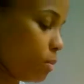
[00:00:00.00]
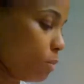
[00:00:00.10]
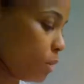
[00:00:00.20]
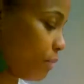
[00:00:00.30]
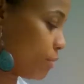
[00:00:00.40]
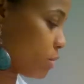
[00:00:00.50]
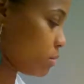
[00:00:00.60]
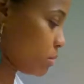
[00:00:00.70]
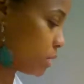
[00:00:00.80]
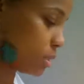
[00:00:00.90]
One
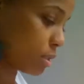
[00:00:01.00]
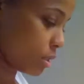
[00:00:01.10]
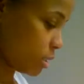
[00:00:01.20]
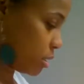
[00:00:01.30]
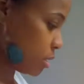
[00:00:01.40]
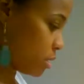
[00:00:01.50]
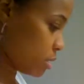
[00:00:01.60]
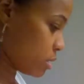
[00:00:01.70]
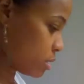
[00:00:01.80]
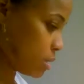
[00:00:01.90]
fold.
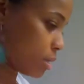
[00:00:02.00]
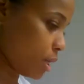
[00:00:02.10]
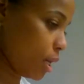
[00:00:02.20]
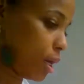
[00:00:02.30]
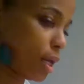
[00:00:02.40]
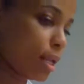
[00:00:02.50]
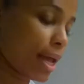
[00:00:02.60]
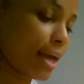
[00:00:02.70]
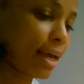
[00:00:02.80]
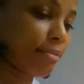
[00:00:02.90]
And
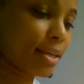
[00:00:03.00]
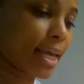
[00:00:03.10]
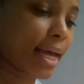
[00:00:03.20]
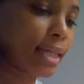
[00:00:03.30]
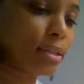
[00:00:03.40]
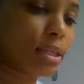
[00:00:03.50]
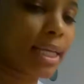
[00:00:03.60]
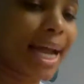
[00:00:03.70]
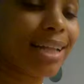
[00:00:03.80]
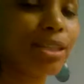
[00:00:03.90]
I have the calendar. The
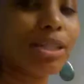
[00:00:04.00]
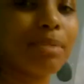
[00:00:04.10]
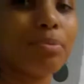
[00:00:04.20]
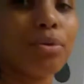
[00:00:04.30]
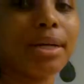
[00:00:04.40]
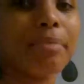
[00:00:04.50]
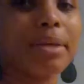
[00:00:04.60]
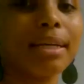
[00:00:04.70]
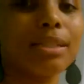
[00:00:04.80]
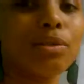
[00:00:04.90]
calendar is important
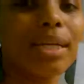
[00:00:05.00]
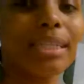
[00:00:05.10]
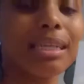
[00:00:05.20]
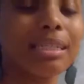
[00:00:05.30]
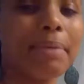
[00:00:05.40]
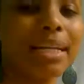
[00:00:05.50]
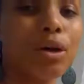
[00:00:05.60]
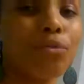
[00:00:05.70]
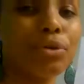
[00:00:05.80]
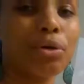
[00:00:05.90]
because you can tell somebody
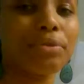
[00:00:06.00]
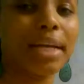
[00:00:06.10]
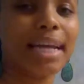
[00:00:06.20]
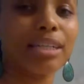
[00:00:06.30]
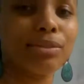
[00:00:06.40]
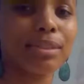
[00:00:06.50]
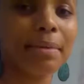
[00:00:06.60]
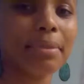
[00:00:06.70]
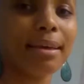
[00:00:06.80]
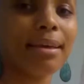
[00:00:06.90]
over and over again how to do
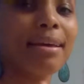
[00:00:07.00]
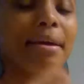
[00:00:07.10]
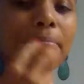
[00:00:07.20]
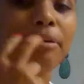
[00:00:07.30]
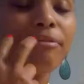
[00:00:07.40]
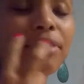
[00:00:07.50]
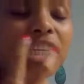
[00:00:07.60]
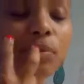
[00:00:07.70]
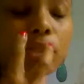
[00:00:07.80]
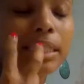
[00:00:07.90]
something, but
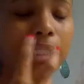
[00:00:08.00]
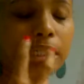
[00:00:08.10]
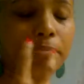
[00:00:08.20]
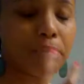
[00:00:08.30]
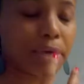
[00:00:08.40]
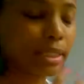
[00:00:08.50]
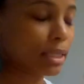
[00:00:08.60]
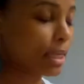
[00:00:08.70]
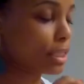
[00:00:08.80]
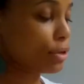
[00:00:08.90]
visual is important.
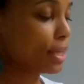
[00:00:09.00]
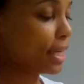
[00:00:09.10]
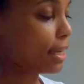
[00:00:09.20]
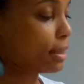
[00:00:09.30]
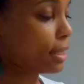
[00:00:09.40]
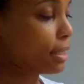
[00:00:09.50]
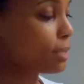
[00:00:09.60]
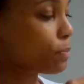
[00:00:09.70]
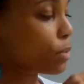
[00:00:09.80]
And so they get this.